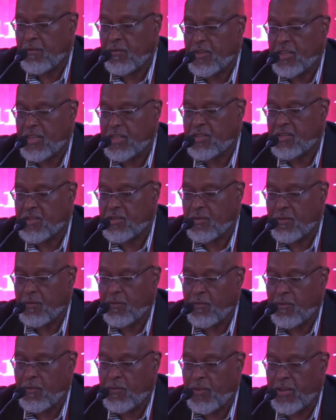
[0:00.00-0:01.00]
just
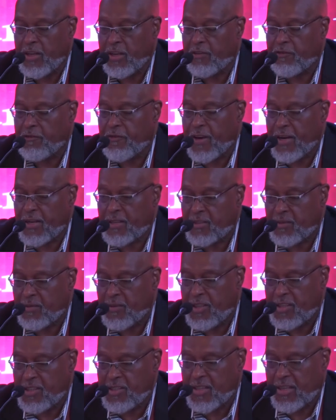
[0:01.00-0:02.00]
the effects of
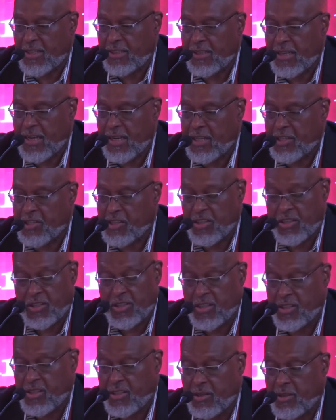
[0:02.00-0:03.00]
these technologies
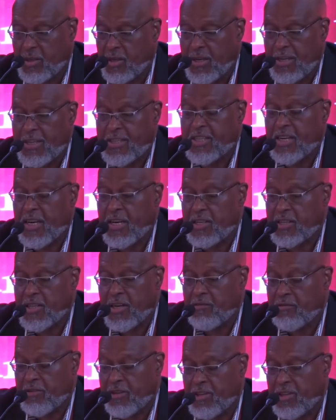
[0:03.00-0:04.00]
could change
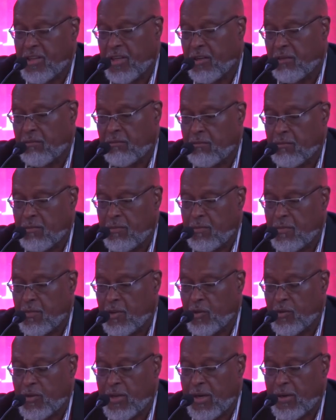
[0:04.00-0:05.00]
everything,
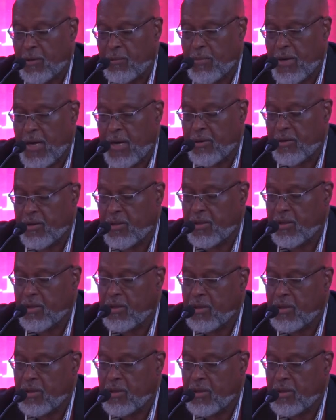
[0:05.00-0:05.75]
no doubt about it.